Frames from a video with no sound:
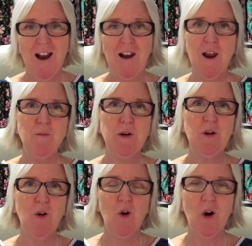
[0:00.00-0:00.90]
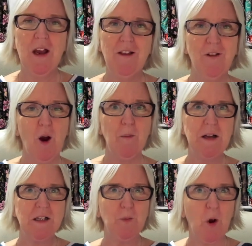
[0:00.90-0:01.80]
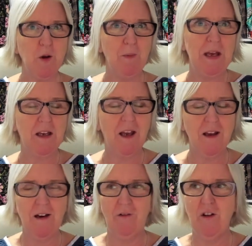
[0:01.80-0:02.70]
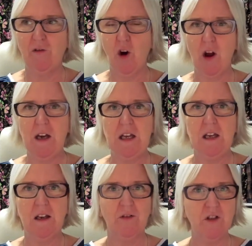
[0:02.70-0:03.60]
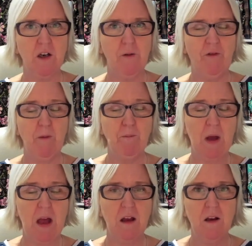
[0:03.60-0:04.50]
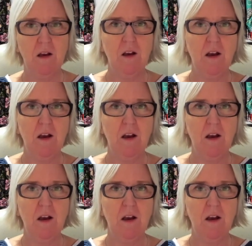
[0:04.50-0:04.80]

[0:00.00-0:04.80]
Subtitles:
Let me know in the comments what you're making. If you've got any Gift to November